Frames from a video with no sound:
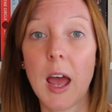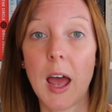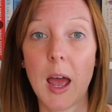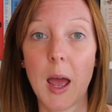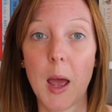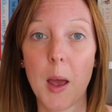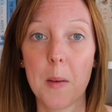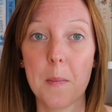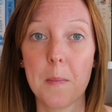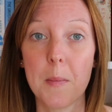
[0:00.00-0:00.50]

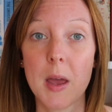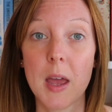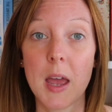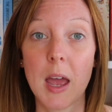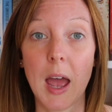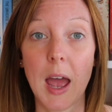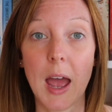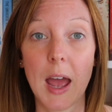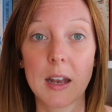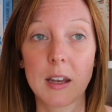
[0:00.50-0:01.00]
um,
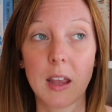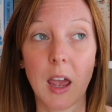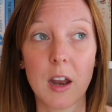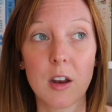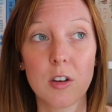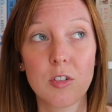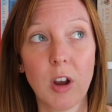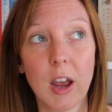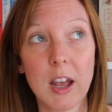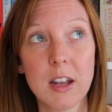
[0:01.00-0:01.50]
and
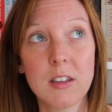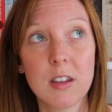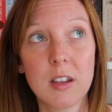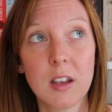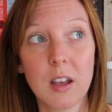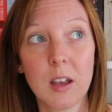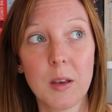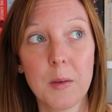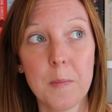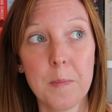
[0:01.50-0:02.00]
kind of tried
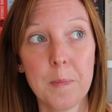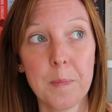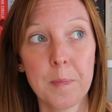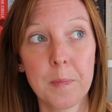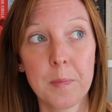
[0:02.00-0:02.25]
to